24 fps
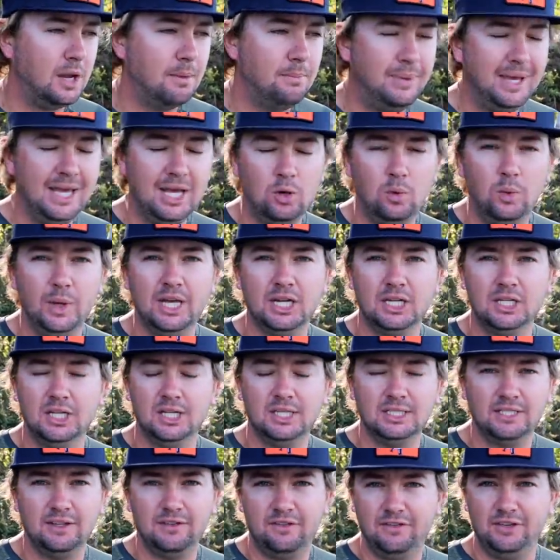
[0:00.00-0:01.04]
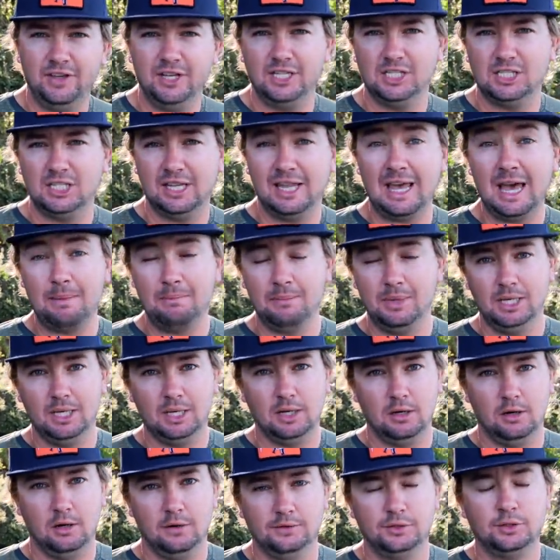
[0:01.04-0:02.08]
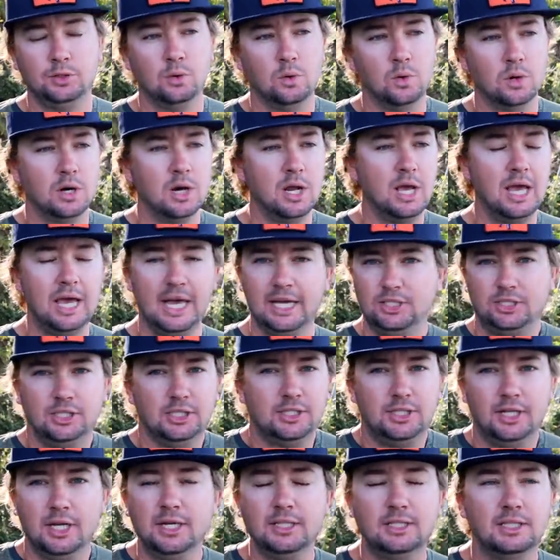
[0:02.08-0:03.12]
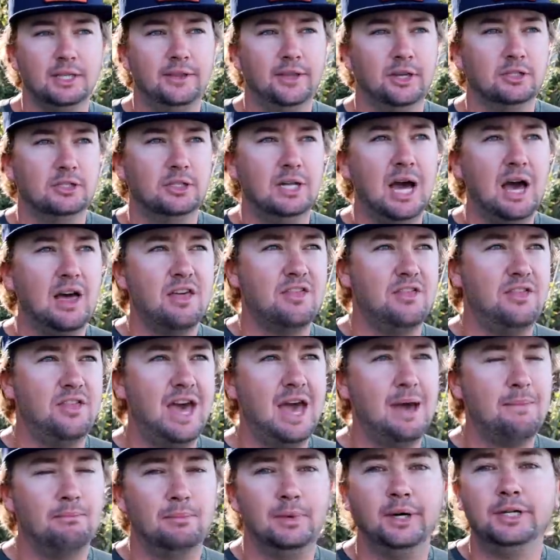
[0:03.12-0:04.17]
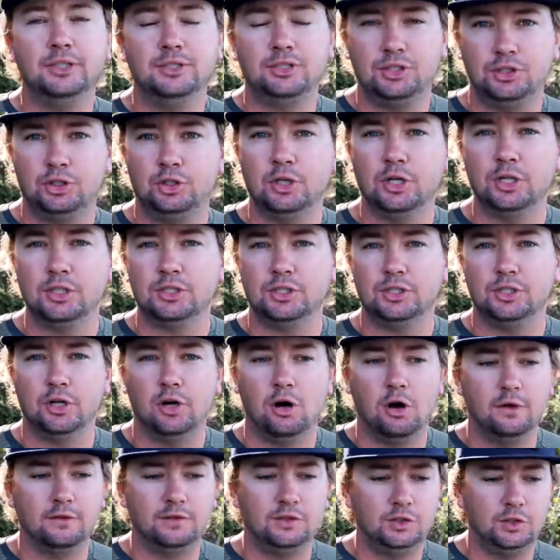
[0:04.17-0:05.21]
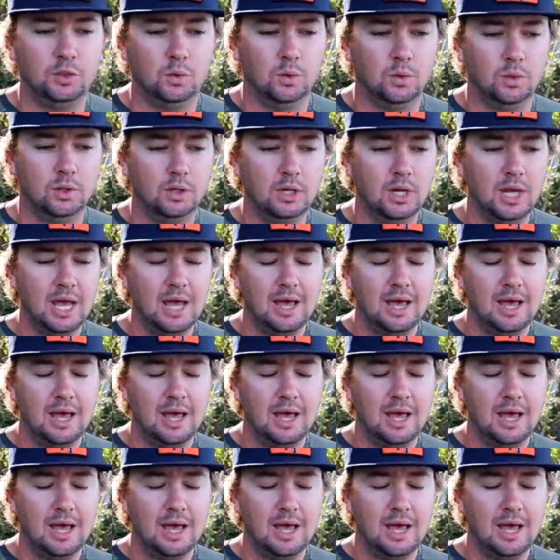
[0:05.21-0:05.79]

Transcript: Pickwick doesn't fish that big offshore. It just doesn't. There's not that much structure offshore.